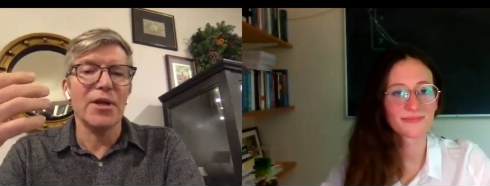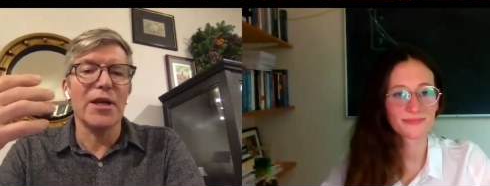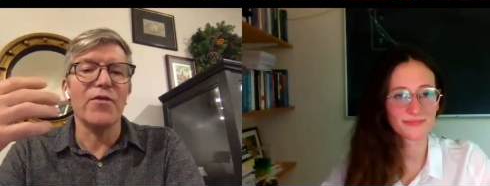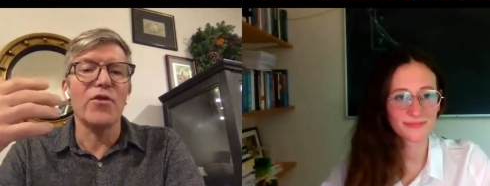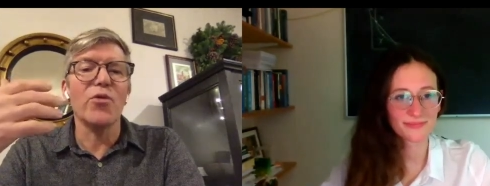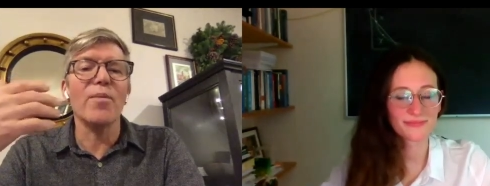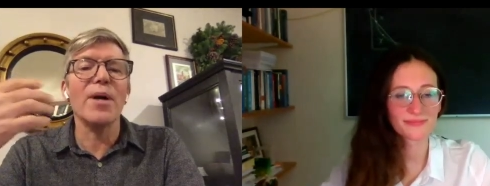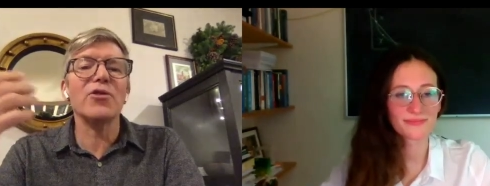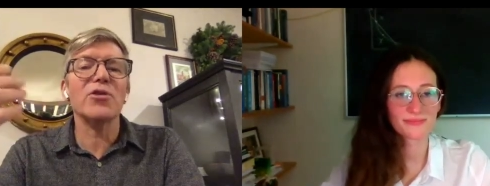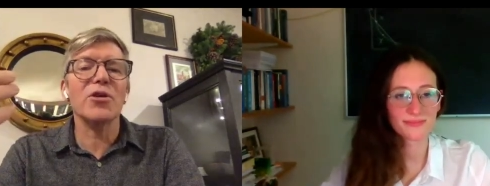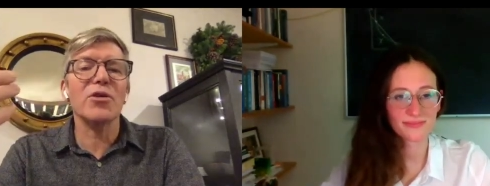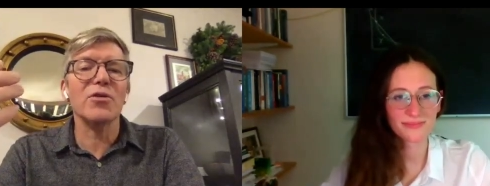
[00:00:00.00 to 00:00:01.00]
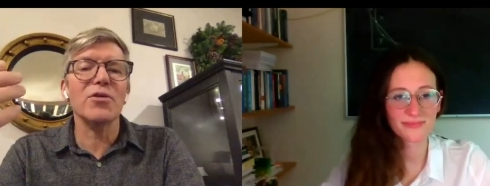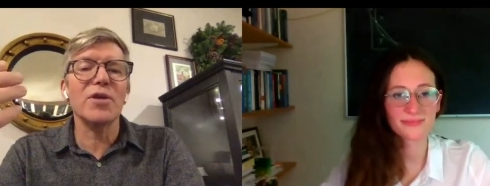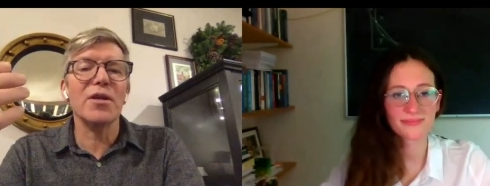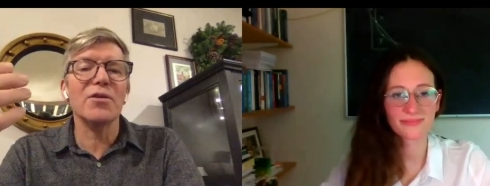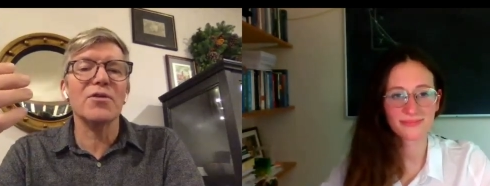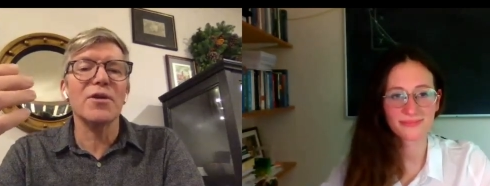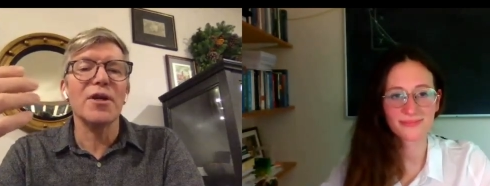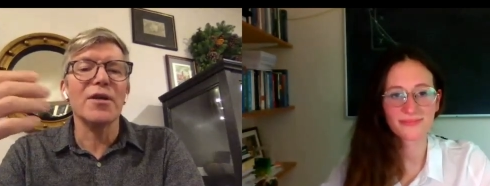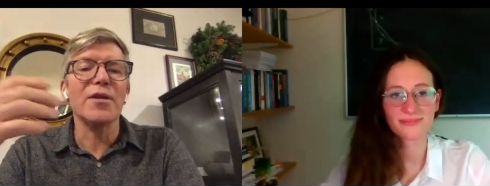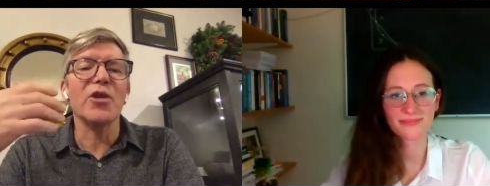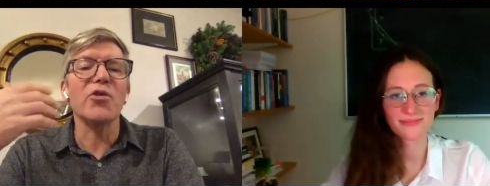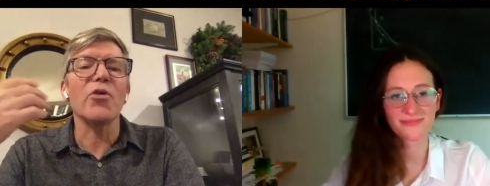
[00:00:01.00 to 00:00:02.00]
Speaker 1: If you imagine a content,
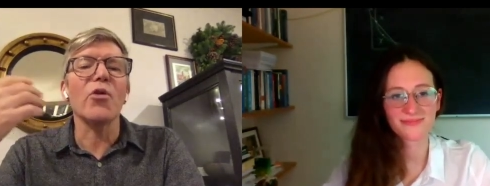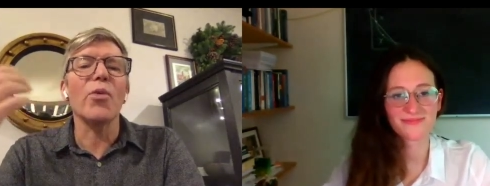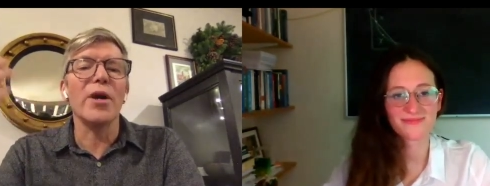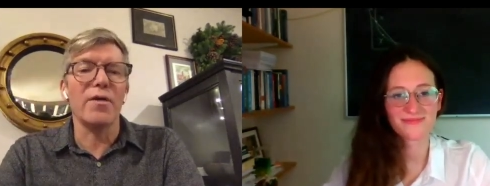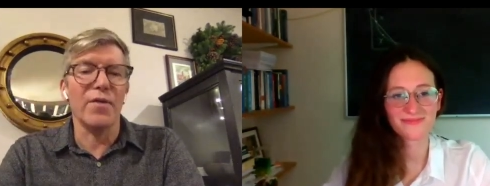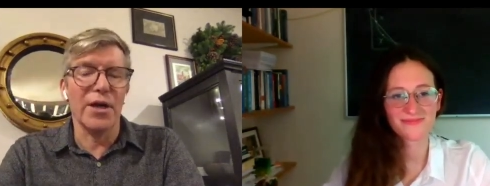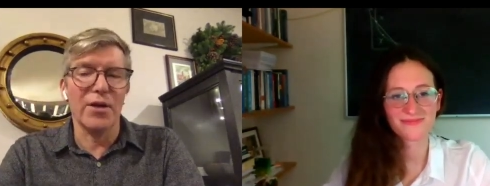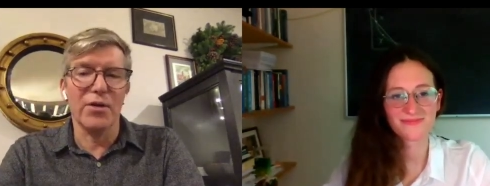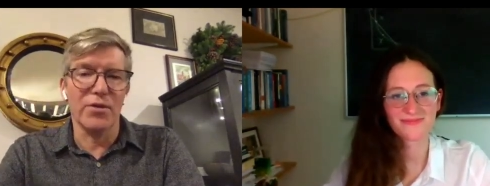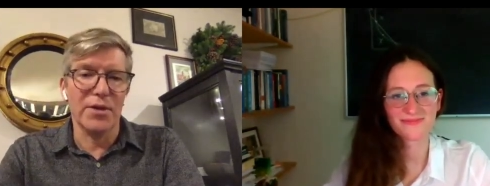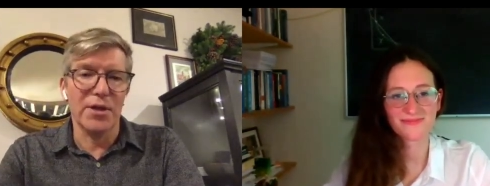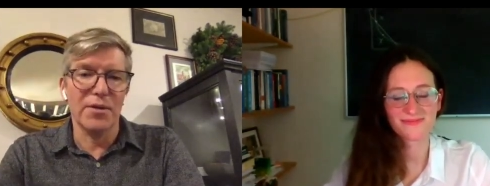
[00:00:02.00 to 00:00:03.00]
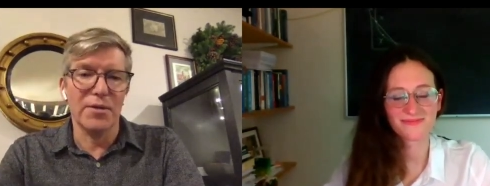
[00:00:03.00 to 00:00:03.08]
then you're aware of that content.